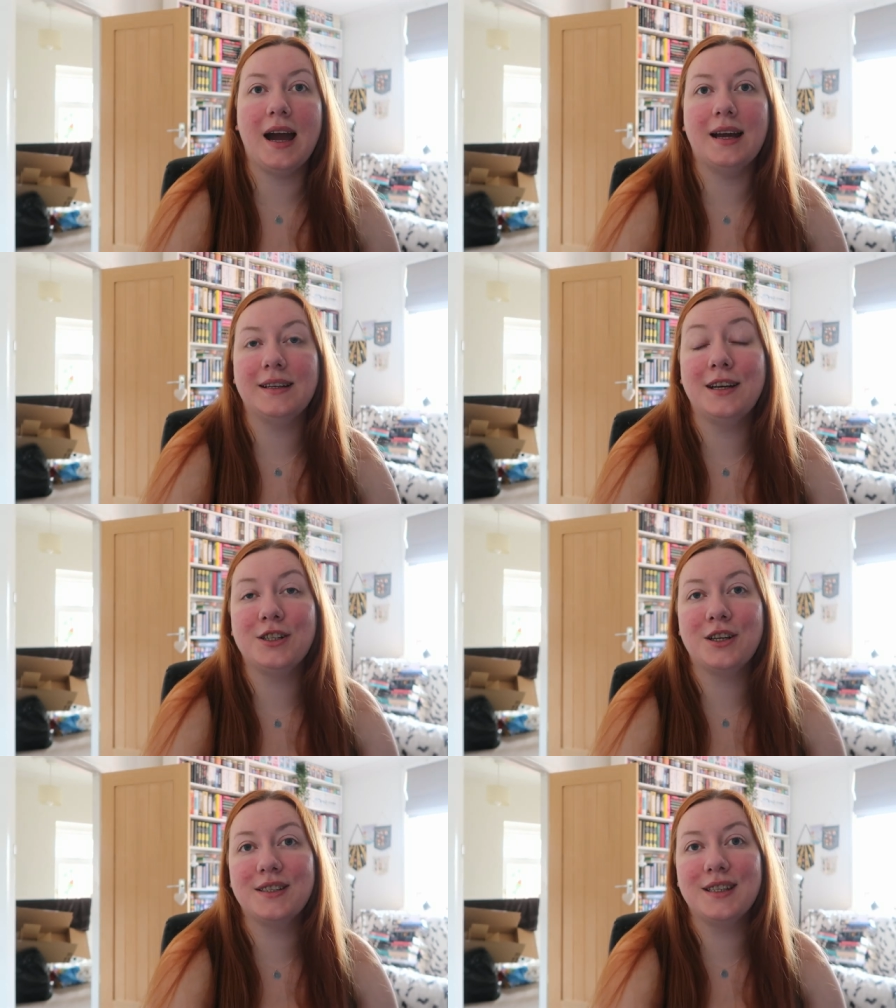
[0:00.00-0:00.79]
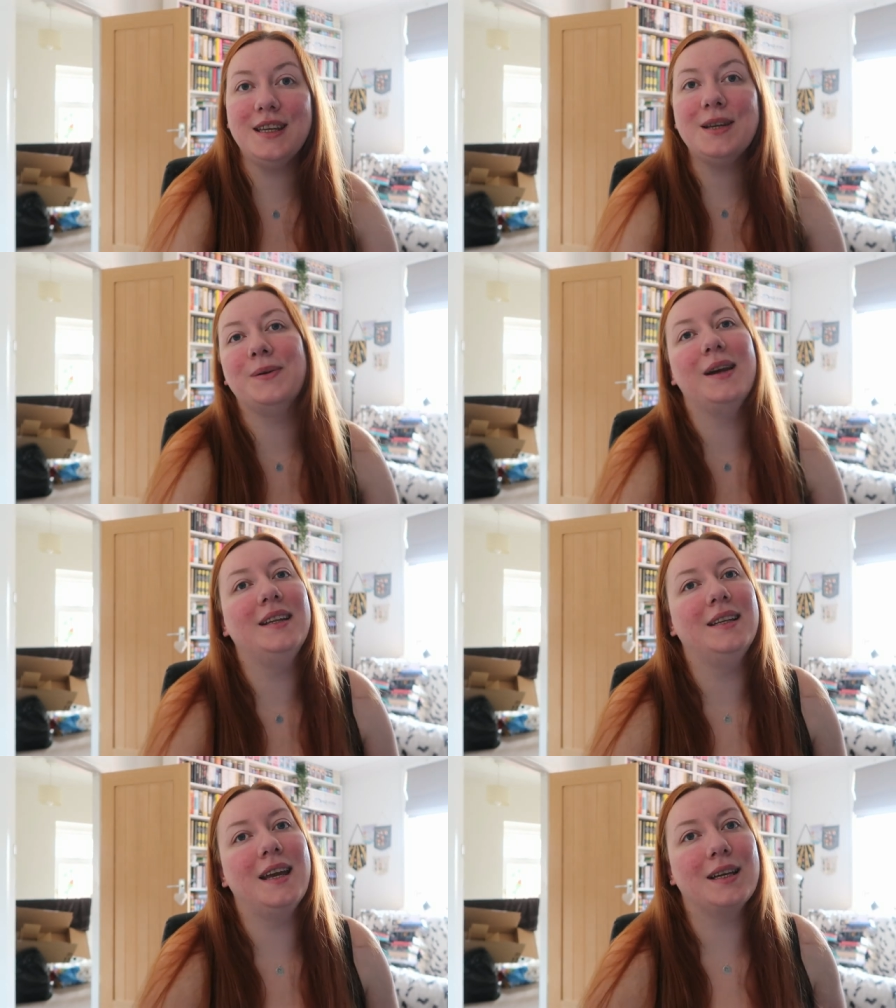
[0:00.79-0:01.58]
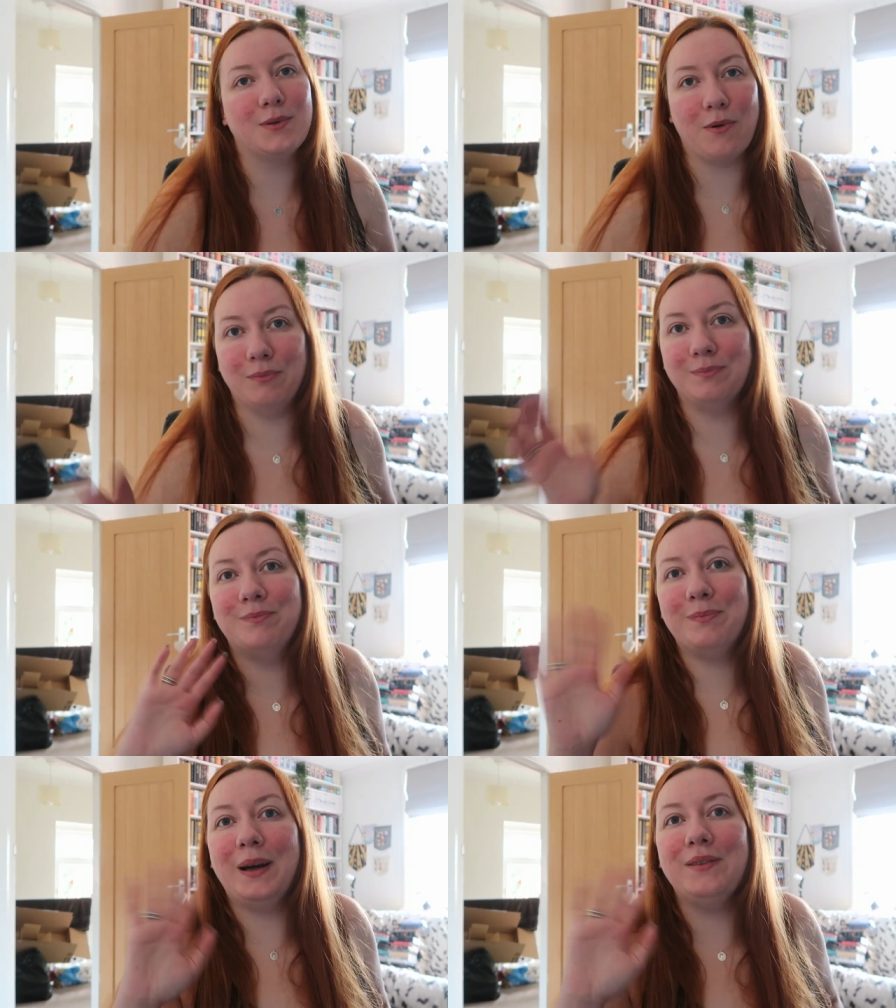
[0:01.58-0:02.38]
and I shall see you in the next one.
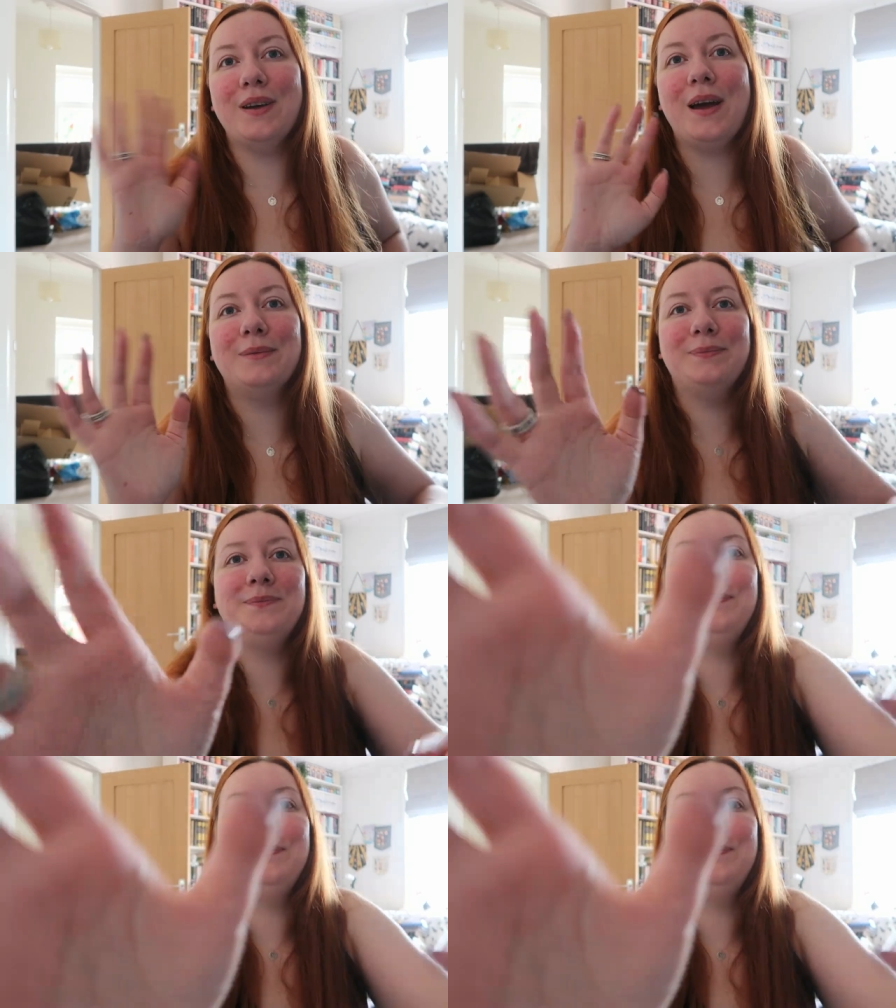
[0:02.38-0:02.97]
Bye for now.